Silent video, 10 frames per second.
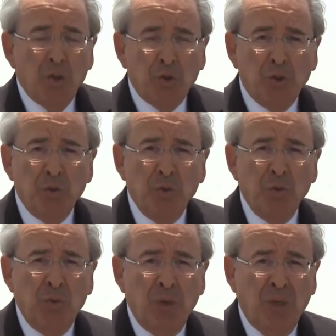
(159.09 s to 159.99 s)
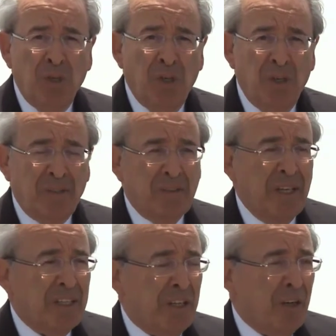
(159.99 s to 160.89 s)
to
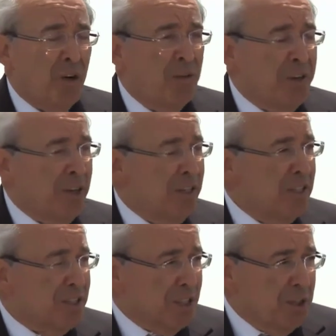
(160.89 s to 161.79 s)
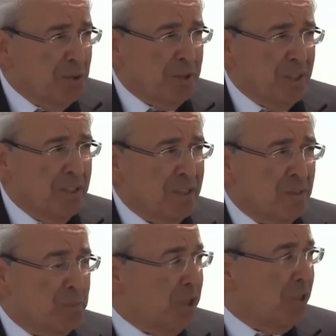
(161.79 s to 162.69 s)
take care of our
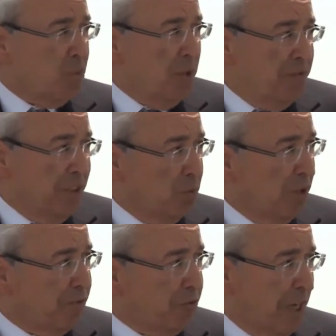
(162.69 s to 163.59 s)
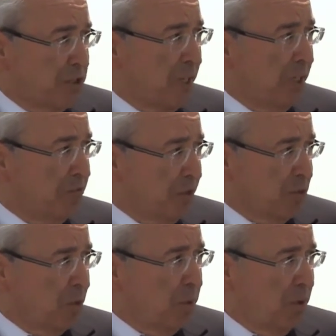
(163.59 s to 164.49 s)
insecurities because we feel we're fragile,
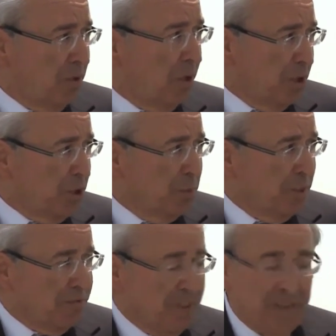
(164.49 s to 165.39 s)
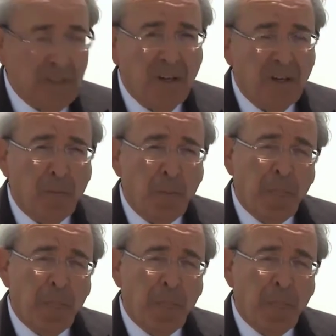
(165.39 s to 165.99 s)
vulnerable. All humans feel they are.